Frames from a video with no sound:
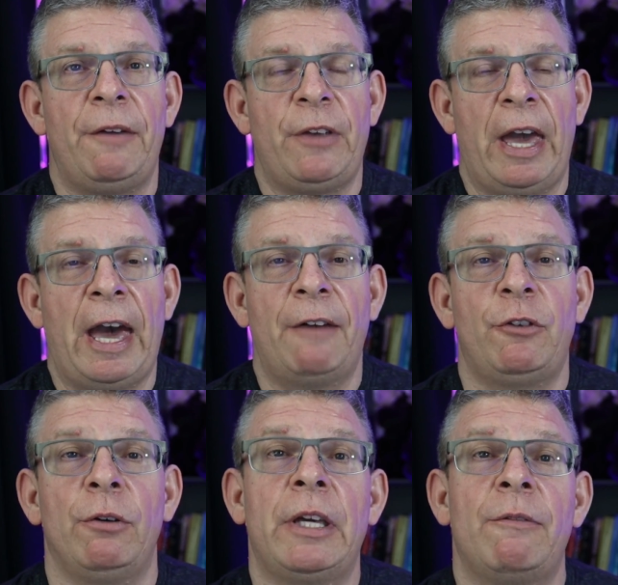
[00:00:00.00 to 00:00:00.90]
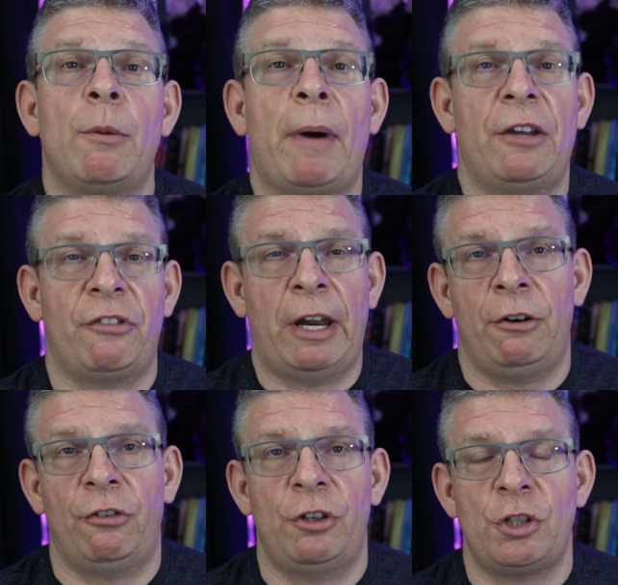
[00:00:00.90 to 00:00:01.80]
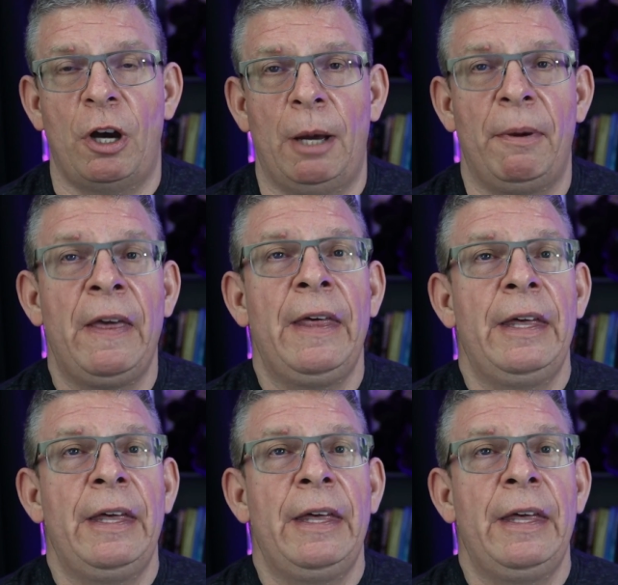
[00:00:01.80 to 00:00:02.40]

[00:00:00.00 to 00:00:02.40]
If you have to, give the bystanders a job.